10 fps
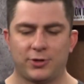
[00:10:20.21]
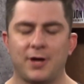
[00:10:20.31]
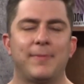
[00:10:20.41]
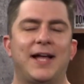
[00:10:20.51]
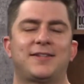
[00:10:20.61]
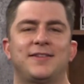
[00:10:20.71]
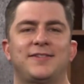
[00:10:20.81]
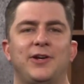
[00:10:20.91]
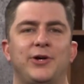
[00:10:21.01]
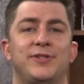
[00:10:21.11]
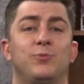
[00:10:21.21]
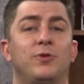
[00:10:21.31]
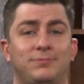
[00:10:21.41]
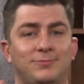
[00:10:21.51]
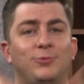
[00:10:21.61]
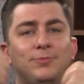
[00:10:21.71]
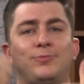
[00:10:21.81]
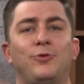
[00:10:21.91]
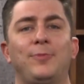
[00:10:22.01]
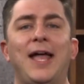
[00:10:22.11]
We'll come back to the series and we'll, we'll,
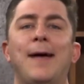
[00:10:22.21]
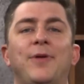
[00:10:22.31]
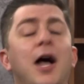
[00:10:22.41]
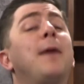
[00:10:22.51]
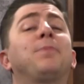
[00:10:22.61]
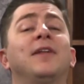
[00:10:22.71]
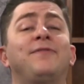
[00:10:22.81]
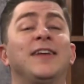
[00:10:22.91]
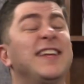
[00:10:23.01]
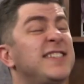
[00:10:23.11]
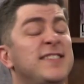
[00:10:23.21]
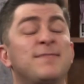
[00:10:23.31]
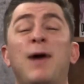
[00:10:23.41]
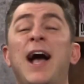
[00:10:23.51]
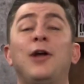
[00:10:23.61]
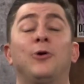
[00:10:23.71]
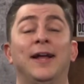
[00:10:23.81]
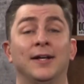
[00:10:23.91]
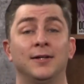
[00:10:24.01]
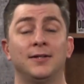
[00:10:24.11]
we'll be happy. Uplifting,
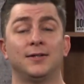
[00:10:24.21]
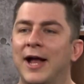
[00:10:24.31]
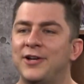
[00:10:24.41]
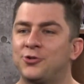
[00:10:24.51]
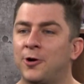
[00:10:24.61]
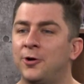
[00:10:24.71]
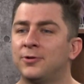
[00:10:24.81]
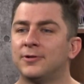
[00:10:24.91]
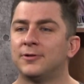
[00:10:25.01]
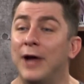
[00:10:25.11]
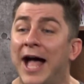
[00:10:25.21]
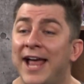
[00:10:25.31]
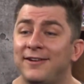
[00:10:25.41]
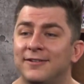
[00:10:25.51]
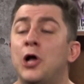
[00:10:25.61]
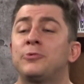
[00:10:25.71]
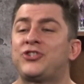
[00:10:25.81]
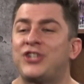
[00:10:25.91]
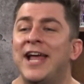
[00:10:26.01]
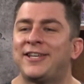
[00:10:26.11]
inspiring. Right, Drew? Right? Don't
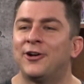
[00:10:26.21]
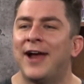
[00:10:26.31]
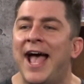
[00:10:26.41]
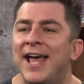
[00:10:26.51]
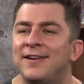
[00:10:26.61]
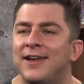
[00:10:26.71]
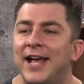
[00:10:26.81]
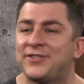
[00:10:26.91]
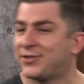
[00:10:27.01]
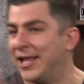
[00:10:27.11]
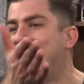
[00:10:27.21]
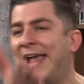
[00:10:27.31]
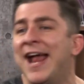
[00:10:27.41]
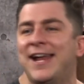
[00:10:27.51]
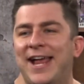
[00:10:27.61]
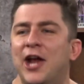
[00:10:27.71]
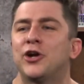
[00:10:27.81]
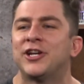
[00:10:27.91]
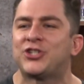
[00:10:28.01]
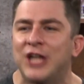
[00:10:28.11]
shake your head. It's they can't
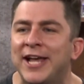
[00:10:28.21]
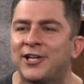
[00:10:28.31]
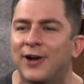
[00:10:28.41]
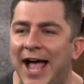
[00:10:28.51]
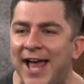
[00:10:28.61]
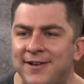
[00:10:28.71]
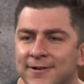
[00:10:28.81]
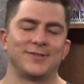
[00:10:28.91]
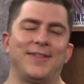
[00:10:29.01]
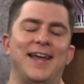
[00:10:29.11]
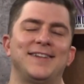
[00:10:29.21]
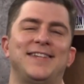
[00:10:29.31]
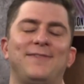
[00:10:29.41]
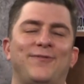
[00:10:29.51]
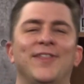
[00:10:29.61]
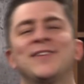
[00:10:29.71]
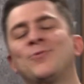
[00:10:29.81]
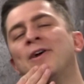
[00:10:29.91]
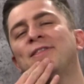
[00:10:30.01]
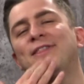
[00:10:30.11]
hear you shake your head. So that is it for
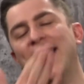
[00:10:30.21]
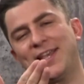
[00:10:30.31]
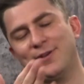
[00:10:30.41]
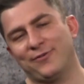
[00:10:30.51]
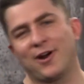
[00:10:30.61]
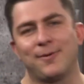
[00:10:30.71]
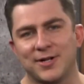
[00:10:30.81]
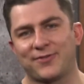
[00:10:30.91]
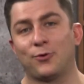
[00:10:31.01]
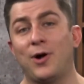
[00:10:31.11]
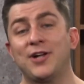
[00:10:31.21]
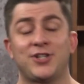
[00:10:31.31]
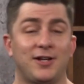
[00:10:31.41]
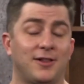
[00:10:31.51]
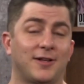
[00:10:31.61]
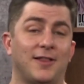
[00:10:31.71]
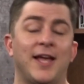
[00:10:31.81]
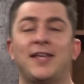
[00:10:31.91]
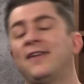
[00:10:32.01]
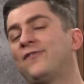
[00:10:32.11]
this one. Thank you very much for watching. Click
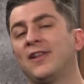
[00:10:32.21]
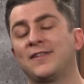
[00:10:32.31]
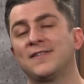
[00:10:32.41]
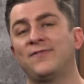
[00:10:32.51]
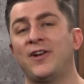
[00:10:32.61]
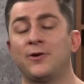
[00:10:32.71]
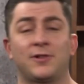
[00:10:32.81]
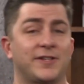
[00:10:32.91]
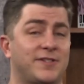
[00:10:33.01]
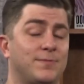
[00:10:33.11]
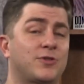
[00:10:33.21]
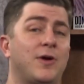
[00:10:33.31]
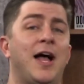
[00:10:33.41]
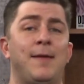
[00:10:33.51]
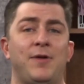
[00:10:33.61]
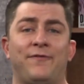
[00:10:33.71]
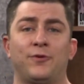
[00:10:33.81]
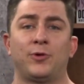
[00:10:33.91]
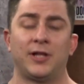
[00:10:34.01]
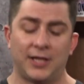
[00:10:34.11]
like if you like this video. Click subscribe if
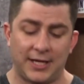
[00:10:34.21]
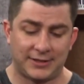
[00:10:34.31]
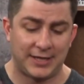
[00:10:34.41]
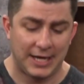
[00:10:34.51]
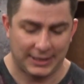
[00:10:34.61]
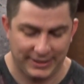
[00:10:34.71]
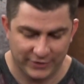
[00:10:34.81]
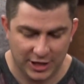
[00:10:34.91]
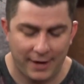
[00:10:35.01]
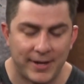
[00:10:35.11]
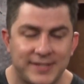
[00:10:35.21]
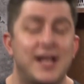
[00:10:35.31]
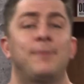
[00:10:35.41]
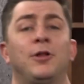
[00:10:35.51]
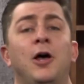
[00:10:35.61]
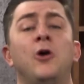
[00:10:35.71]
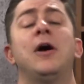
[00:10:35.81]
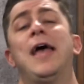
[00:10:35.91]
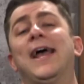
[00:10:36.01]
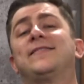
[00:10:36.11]
you really liked it. Leave a comment down
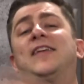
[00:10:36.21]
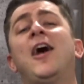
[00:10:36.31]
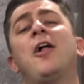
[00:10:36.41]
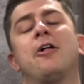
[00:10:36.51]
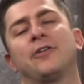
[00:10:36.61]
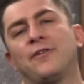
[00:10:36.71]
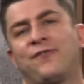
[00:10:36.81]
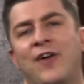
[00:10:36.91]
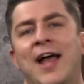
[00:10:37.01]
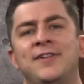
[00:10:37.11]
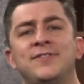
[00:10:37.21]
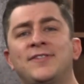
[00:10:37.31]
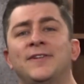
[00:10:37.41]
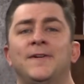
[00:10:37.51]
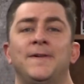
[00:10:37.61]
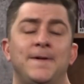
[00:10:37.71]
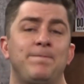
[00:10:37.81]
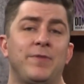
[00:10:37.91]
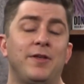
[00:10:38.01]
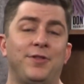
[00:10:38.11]
below and tell all your friends
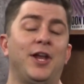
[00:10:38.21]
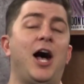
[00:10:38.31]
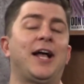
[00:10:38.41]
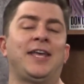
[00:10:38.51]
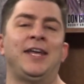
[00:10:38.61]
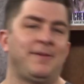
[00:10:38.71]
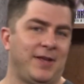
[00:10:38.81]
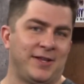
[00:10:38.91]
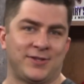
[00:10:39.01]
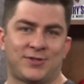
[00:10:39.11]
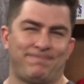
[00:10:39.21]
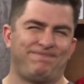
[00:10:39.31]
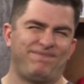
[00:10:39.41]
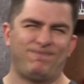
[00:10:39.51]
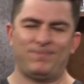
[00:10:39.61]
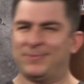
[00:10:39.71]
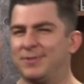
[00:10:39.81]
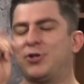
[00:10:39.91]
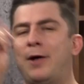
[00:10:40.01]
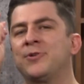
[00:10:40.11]
that hockey is,
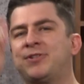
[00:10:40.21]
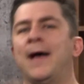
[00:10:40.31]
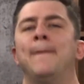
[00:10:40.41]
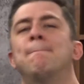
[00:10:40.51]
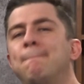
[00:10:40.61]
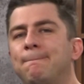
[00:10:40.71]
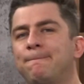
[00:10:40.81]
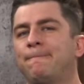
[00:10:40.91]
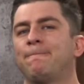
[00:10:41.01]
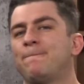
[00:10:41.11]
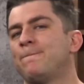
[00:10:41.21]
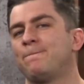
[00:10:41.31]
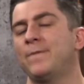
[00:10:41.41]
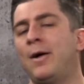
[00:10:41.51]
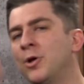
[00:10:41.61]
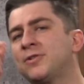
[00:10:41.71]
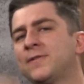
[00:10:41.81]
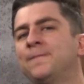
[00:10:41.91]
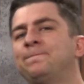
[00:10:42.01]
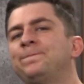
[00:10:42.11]
it's almost done.
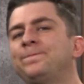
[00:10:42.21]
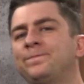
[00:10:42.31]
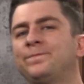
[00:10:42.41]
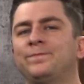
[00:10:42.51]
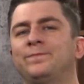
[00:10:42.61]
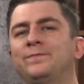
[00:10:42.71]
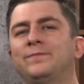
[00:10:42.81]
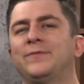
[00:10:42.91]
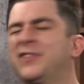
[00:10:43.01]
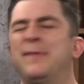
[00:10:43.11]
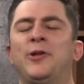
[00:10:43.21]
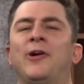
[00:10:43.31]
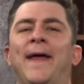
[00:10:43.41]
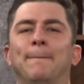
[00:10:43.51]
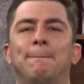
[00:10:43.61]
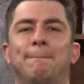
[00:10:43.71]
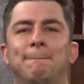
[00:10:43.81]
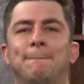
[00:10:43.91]
Almost. It's gonna be great.